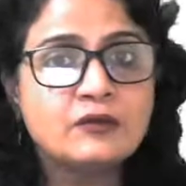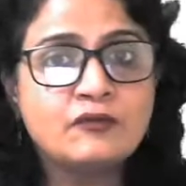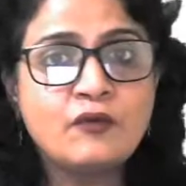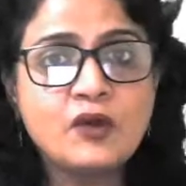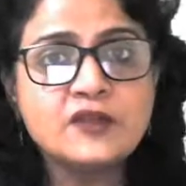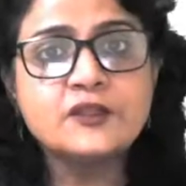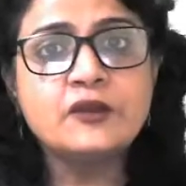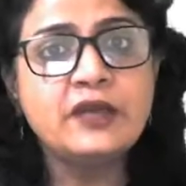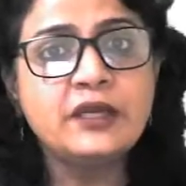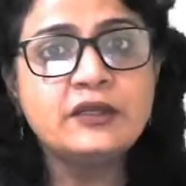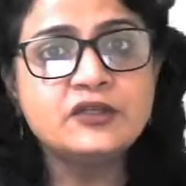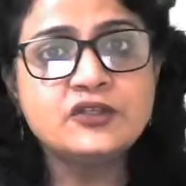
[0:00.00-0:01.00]
focus your
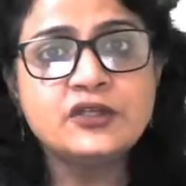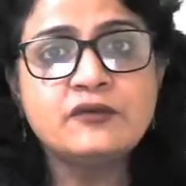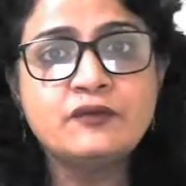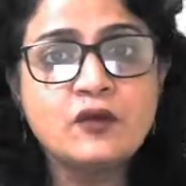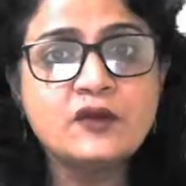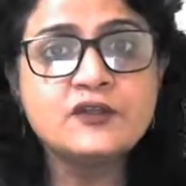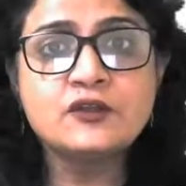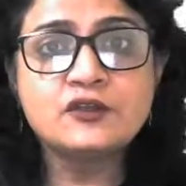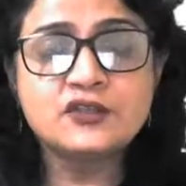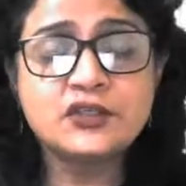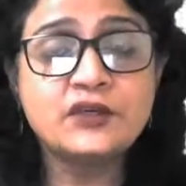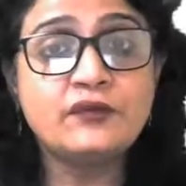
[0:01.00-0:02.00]
energy, focus your
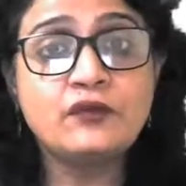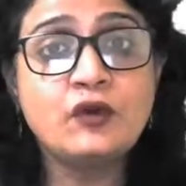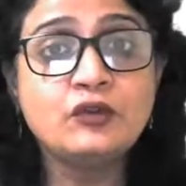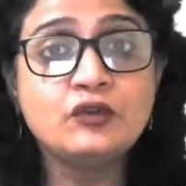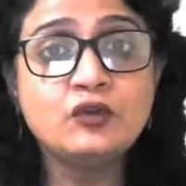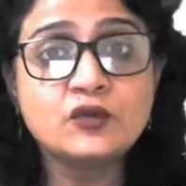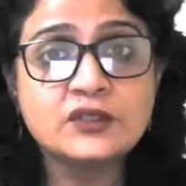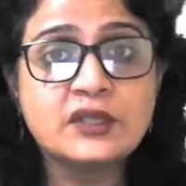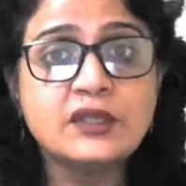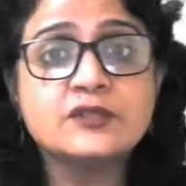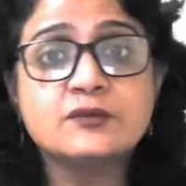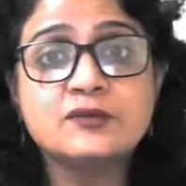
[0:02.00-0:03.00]
shift on those
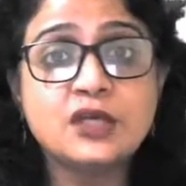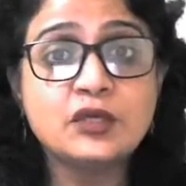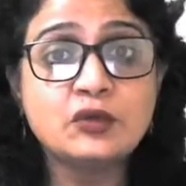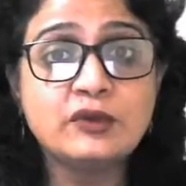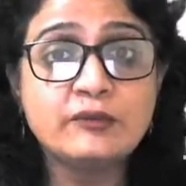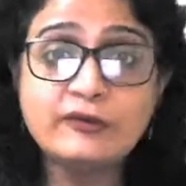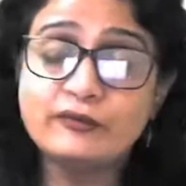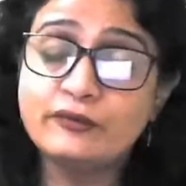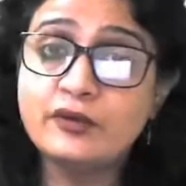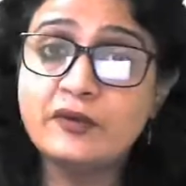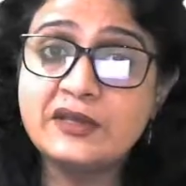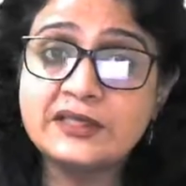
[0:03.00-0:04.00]
things which are doable for
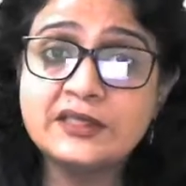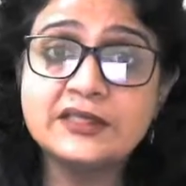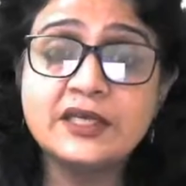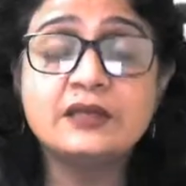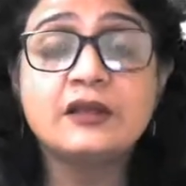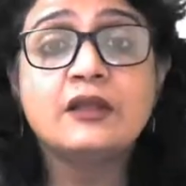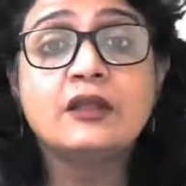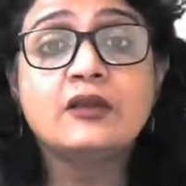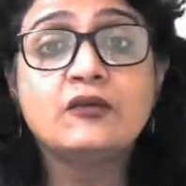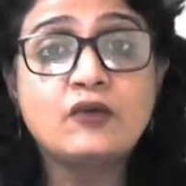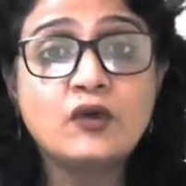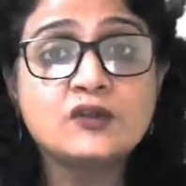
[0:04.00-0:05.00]
you. As I said,
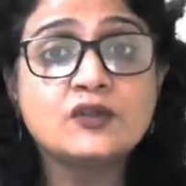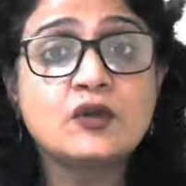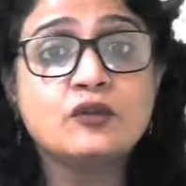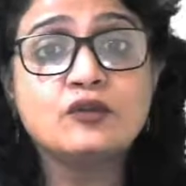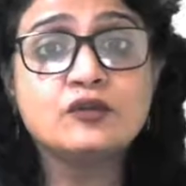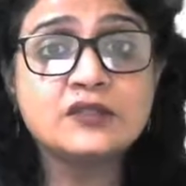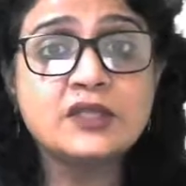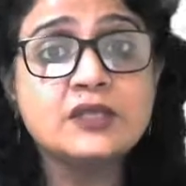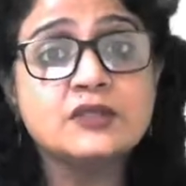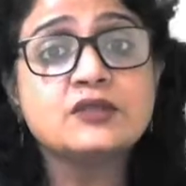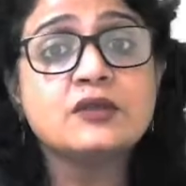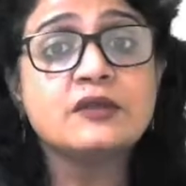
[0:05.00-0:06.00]
focus on those
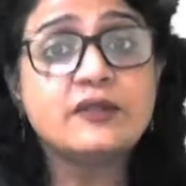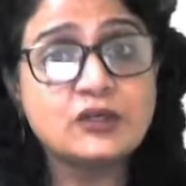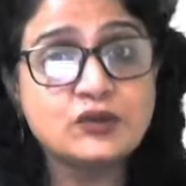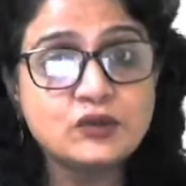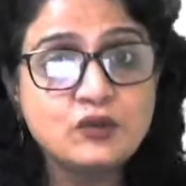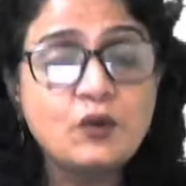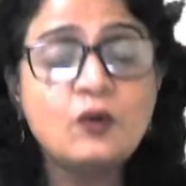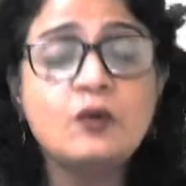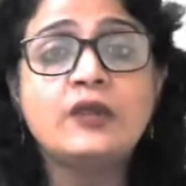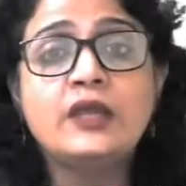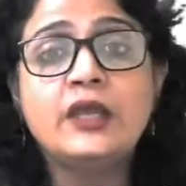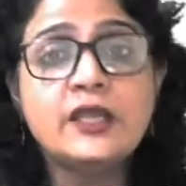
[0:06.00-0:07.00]
things that you
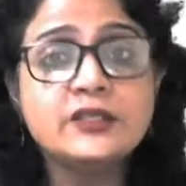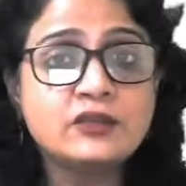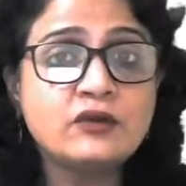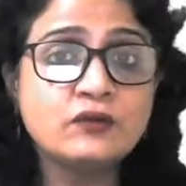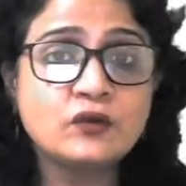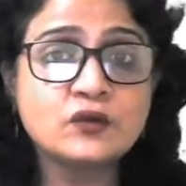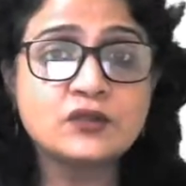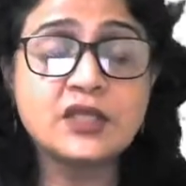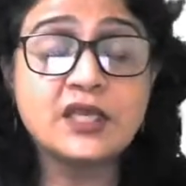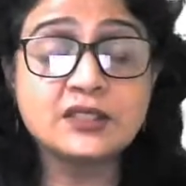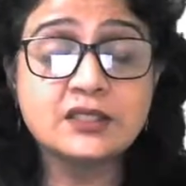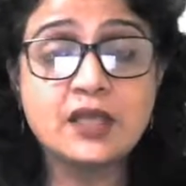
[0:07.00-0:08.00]
know instead of those
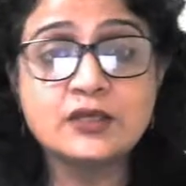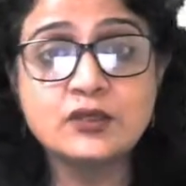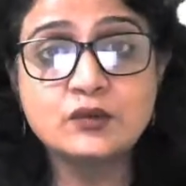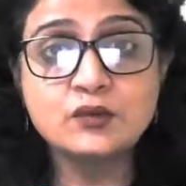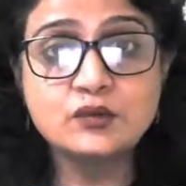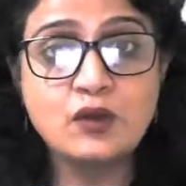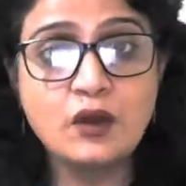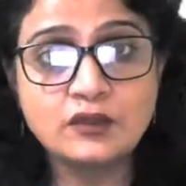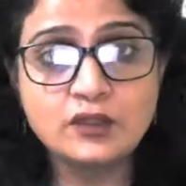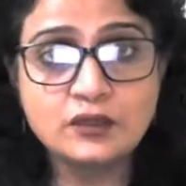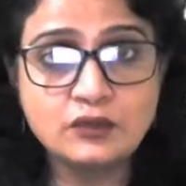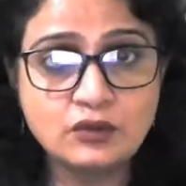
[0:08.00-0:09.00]
things that you do not
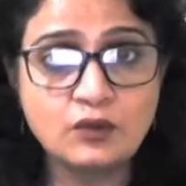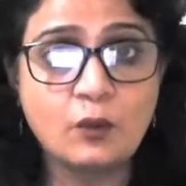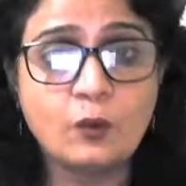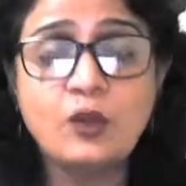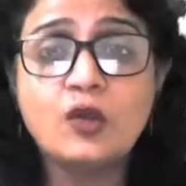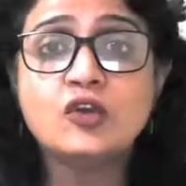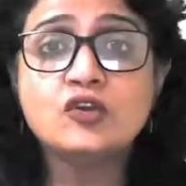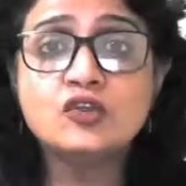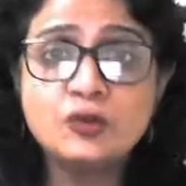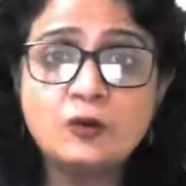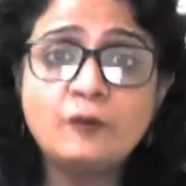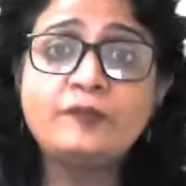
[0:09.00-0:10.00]
know.
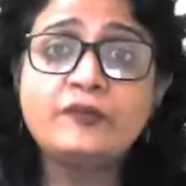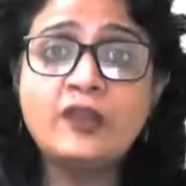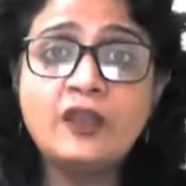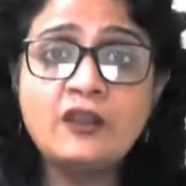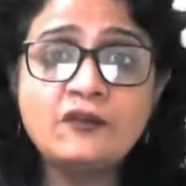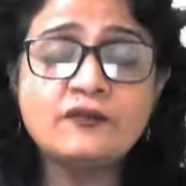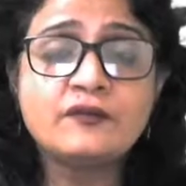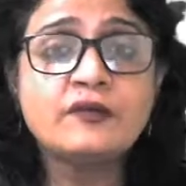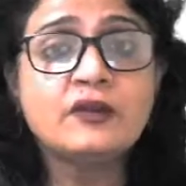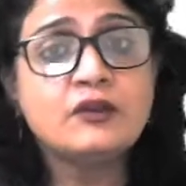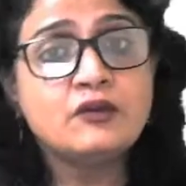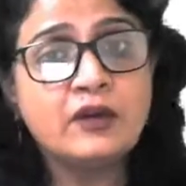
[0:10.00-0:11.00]
So if
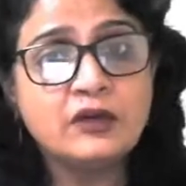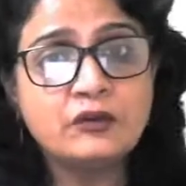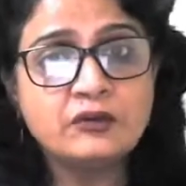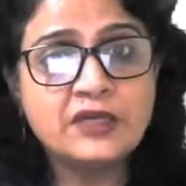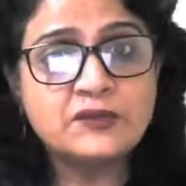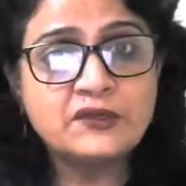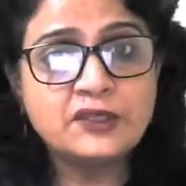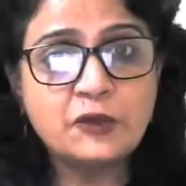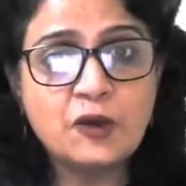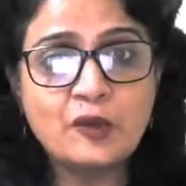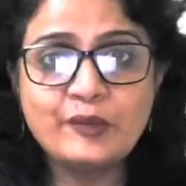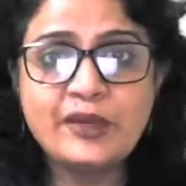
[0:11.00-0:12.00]
you are good at reading
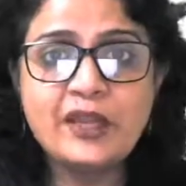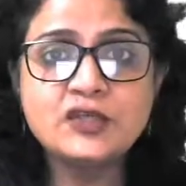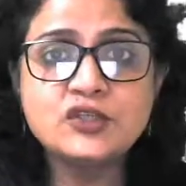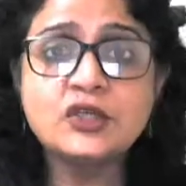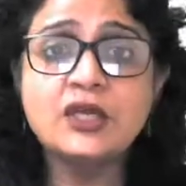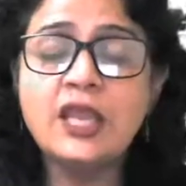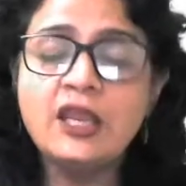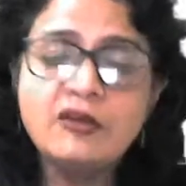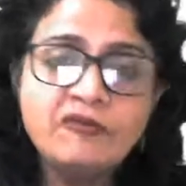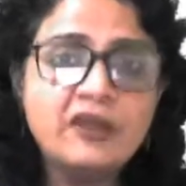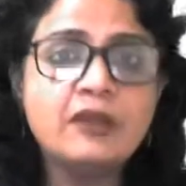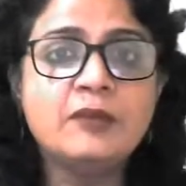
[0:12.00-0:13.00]
comprehension,
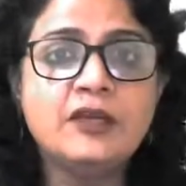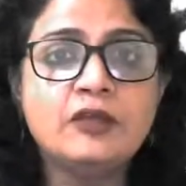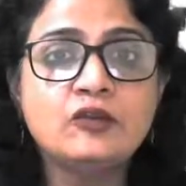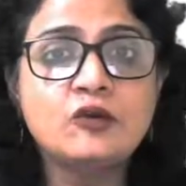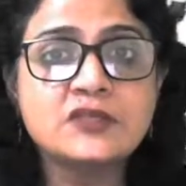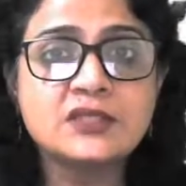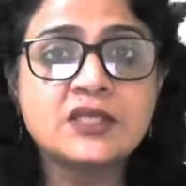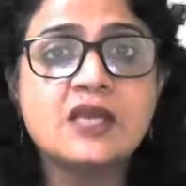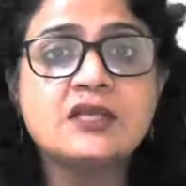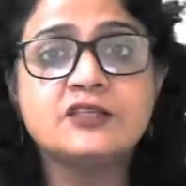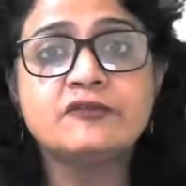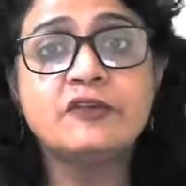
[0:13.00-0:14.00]
invariably those
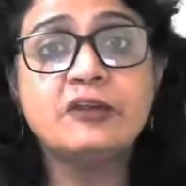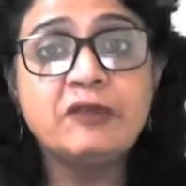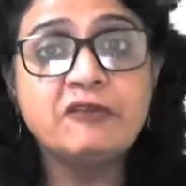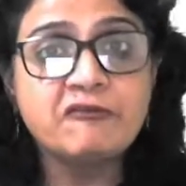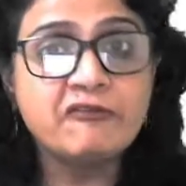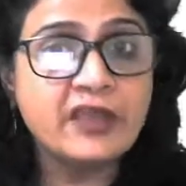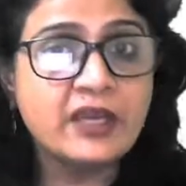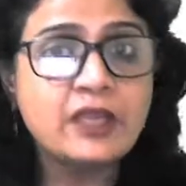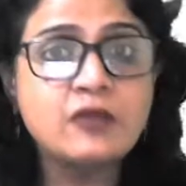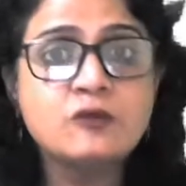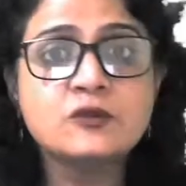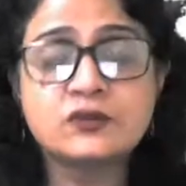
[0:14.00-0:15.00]
skills will be very
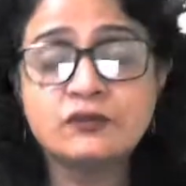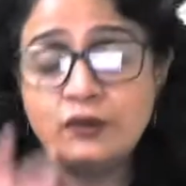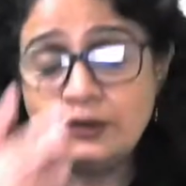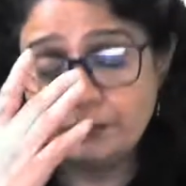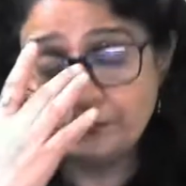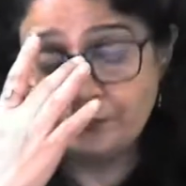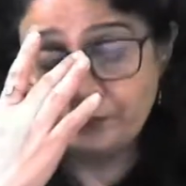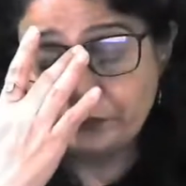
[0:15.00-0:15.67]
useful